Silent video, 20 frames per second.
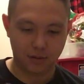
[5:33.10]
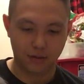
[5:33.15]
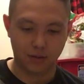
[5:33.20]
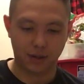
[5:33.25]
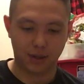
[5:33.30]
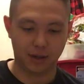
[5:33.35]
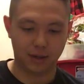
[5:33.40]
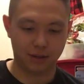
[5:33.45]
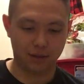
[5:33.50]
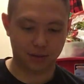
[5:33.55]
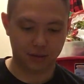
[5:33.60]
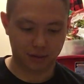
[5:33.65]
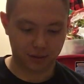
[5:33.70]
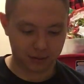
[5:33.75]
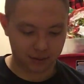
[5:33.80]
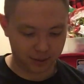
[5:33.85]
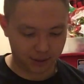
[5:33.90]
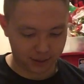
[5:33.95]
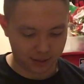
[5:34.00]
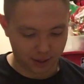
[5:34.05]
Okay,
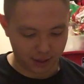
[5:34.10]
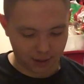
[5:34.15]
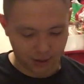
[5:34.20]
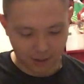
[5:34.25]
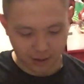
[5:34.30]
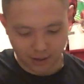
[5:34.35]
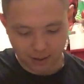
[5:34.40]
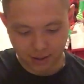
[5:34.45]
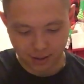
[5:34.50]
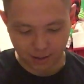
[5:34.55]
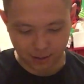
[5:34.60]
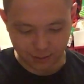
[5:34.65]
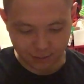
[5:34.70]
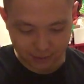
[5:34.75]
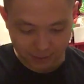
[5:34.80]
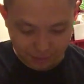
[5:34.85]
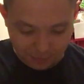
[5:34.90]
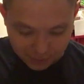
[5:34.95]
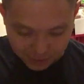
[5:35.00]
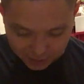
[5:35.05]
looks like that got it out.
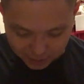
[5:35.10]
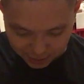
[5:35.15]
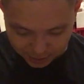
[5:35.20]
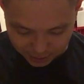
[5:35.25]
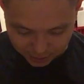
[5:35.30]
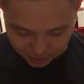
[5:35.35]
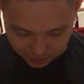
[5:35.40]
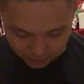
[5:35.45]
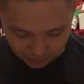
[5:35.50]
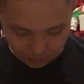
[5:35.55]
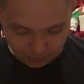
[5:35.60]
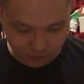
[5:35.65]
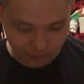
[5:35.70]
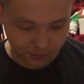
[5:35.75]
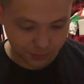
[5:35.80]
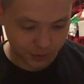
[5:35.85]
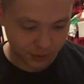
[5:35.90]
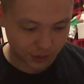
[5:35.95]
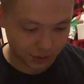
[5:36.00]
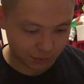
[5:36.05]
Let me see, because I was
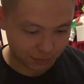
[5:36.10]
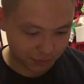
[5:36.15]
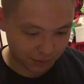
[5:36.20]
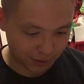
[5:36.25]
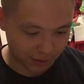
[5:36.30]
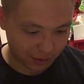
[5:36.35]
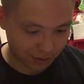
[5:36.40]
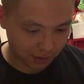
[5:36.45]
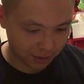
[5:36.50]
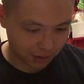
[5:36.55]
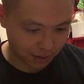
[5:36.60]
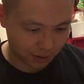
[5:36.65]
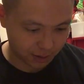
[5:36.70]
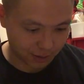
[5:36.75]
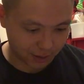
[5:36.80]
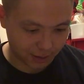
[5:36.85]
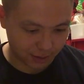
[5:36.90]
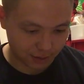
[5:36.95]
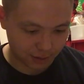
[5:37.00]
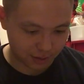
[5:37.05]
pushing pretty hard
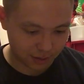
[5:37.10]
on it.